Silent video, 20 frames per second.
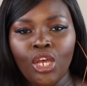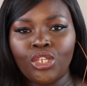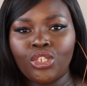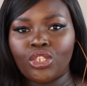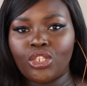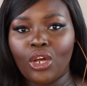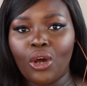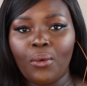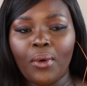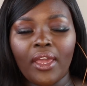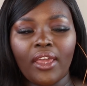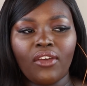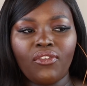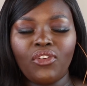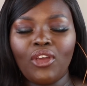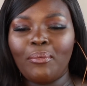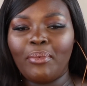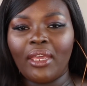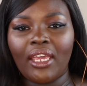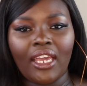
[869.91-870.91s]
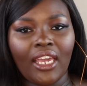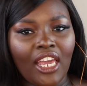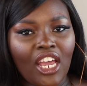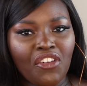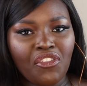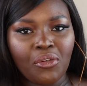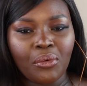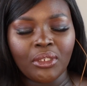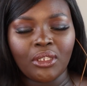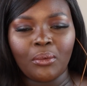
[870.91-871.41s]
So if you're being
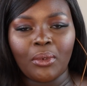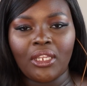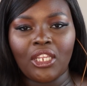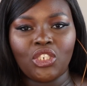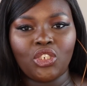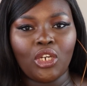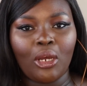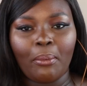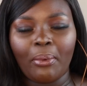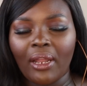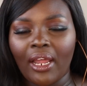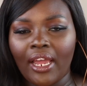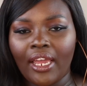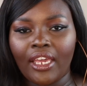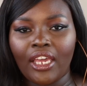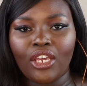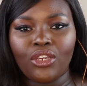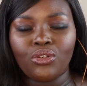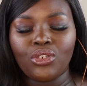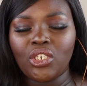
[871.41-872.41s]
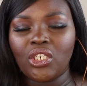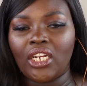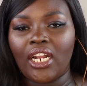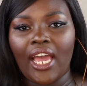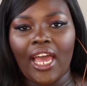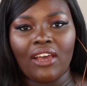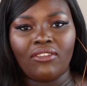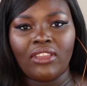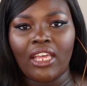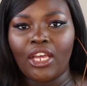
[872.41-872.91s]
careful with the way that you're applying it, you
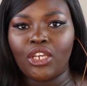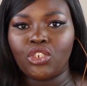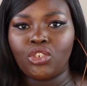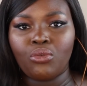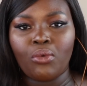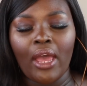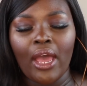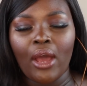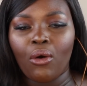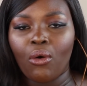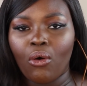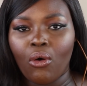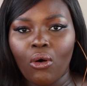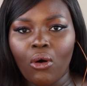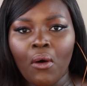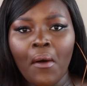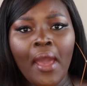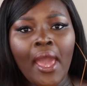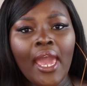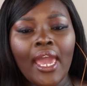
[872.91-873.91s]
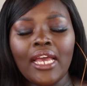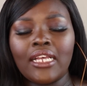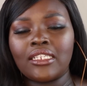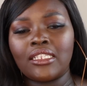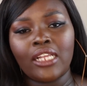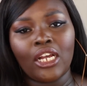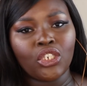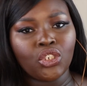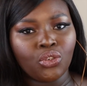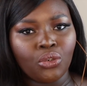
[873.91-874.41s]
shouldn't have that issue at all. It's
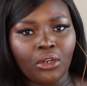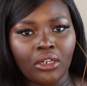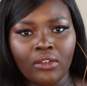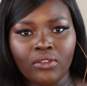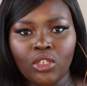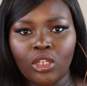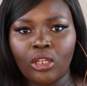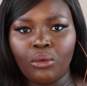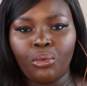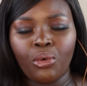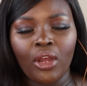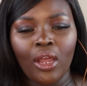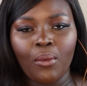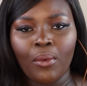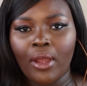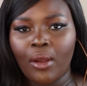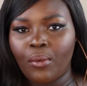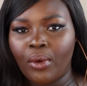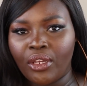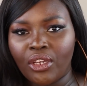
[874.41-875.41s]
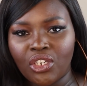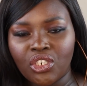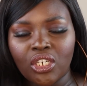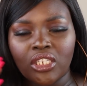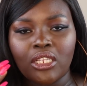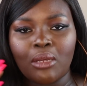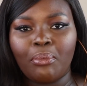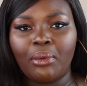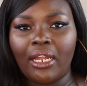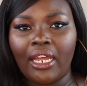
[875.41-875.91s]
not strong enough to the point where when you're
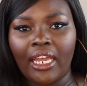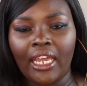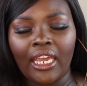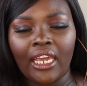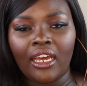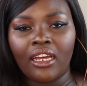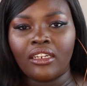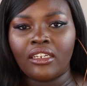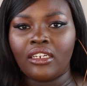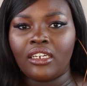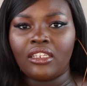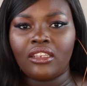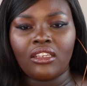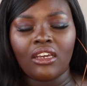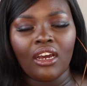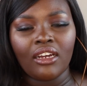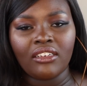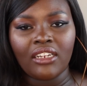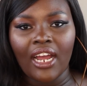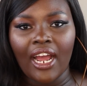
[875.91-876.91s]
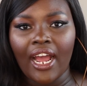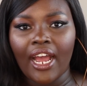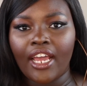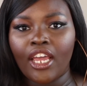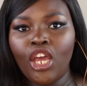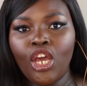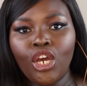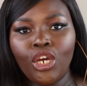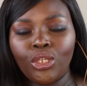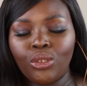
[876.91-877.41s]
just applying it underneath your under
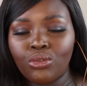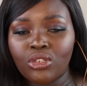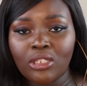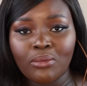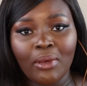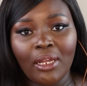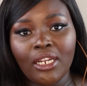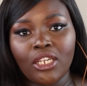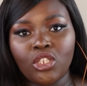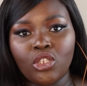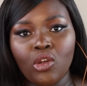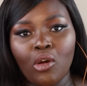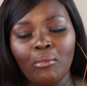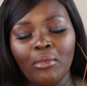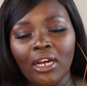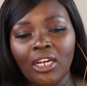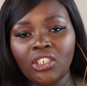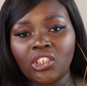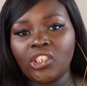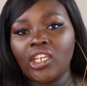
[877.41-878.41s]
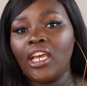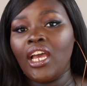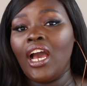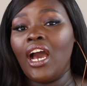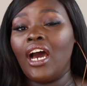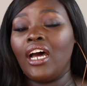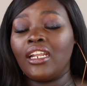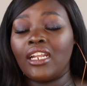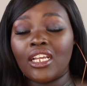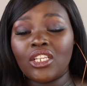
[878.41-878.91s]
eye, you smell it so much.
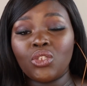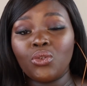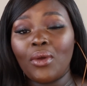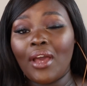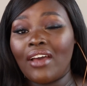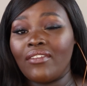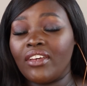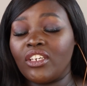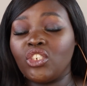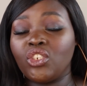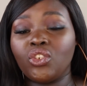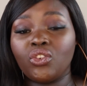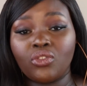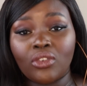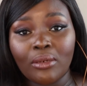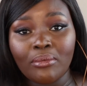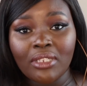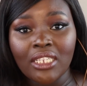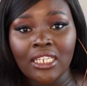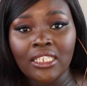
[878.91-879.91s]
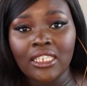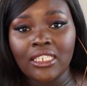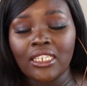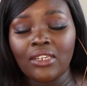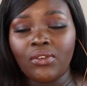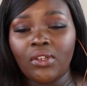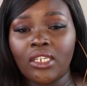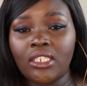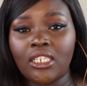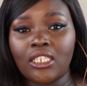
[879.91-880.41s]
Unless you have extreme
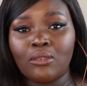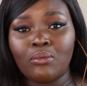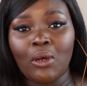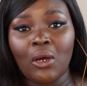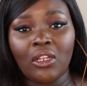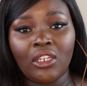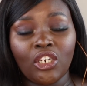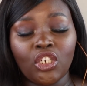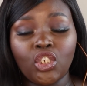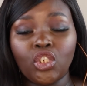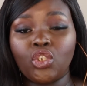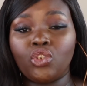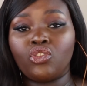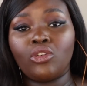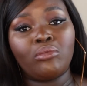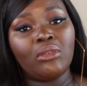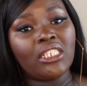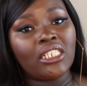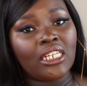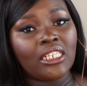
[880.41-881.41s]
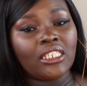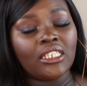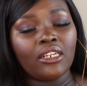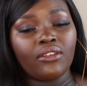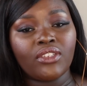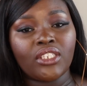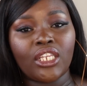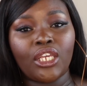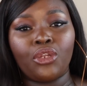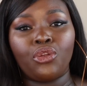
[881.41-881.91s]
sensitivity to smell and extremely
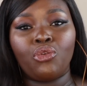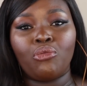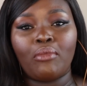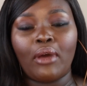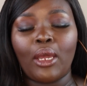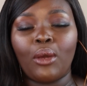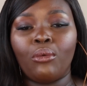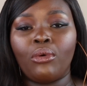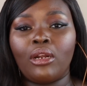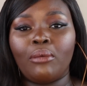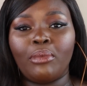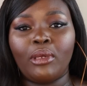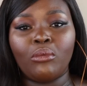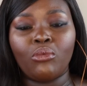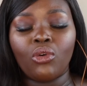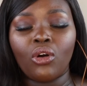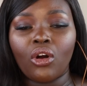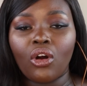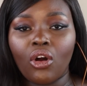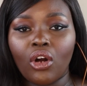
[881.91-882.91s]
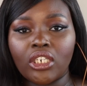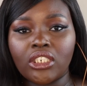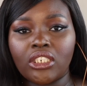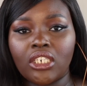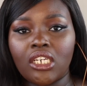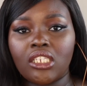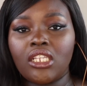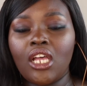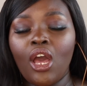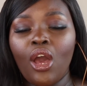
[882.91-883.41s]
sensitive skin, you might want to be more
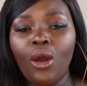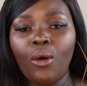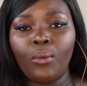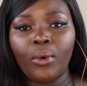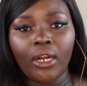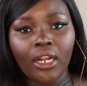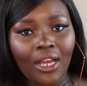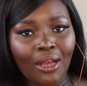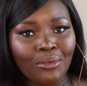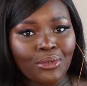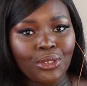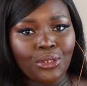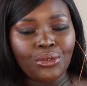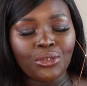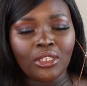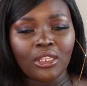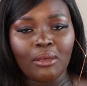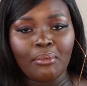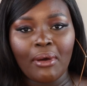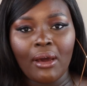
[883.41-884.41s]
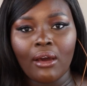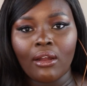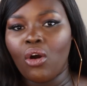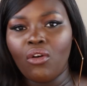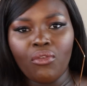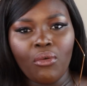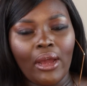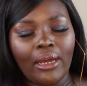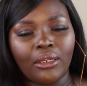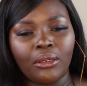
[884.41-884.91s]
cautious when it comes to using the powder.
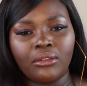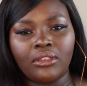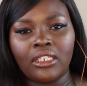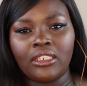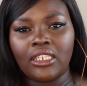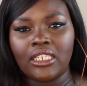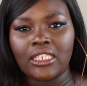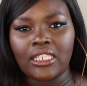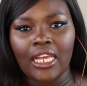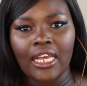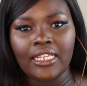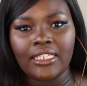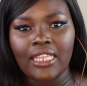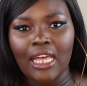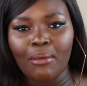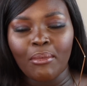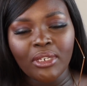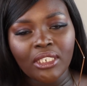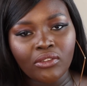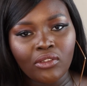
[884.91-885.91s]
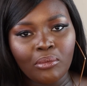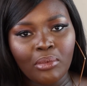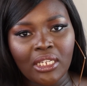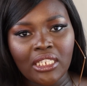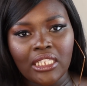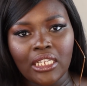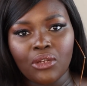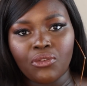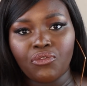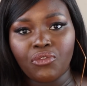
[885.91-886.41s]
Overall, I don't think the scent is that much of a
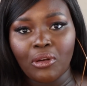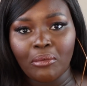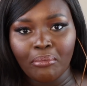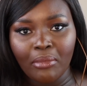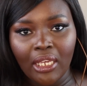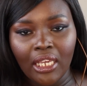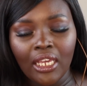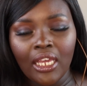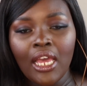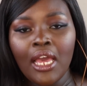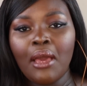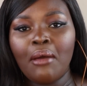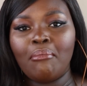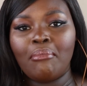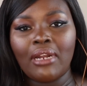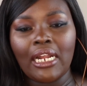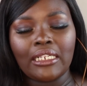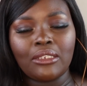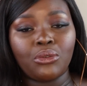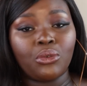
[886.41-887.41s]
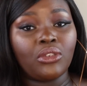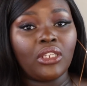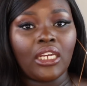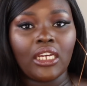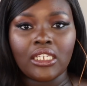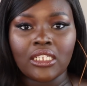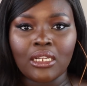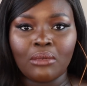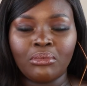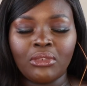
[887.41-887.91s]
big deal for me, but I do
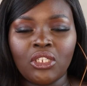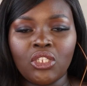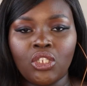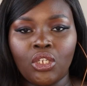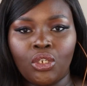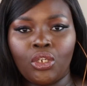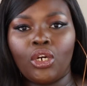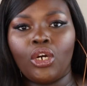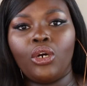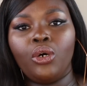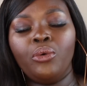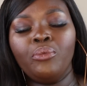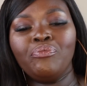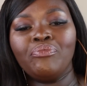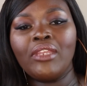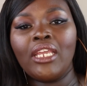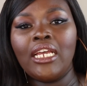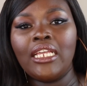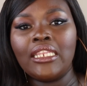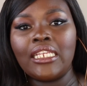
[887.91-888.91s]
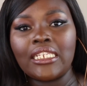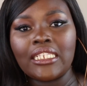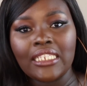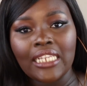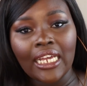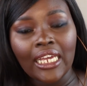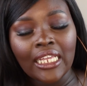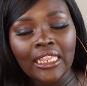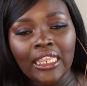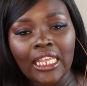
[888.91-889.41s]
think it's something to note. The
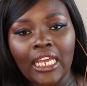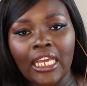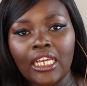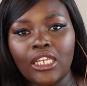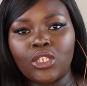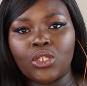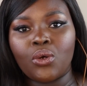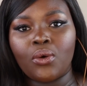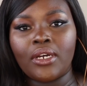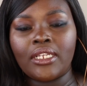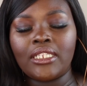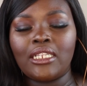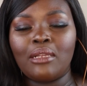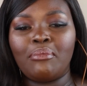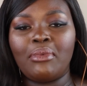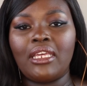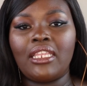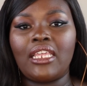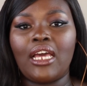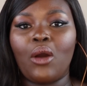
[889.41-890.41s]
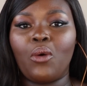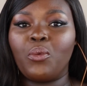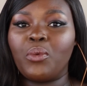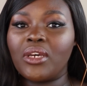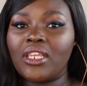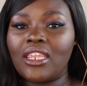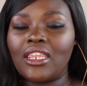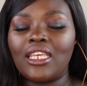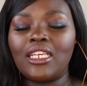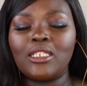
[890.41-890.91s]
second thing is going to be that
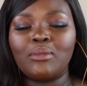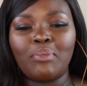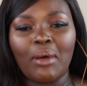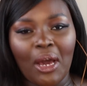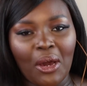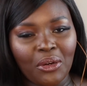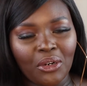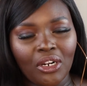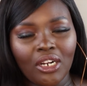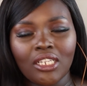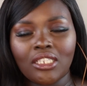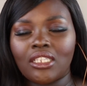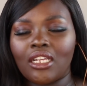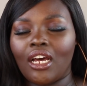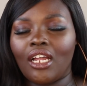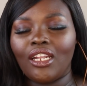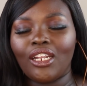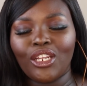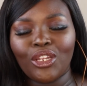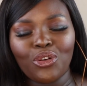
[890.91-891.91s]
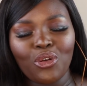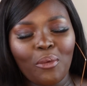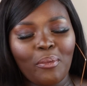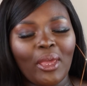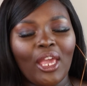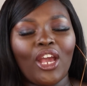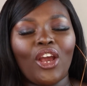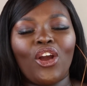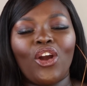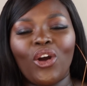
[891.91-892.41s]
with these powders, a little
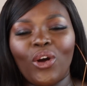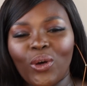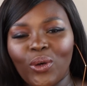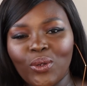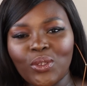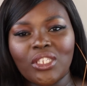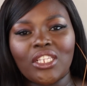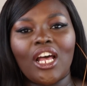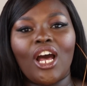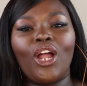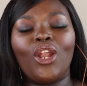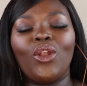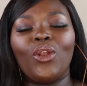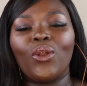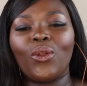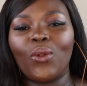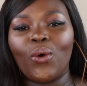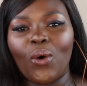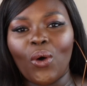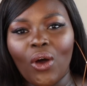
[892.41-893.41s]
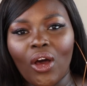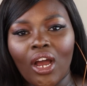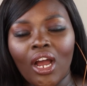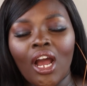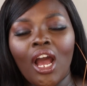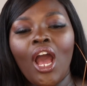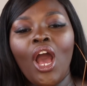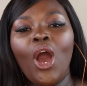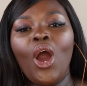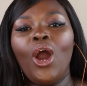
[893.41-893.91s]
bit goes a long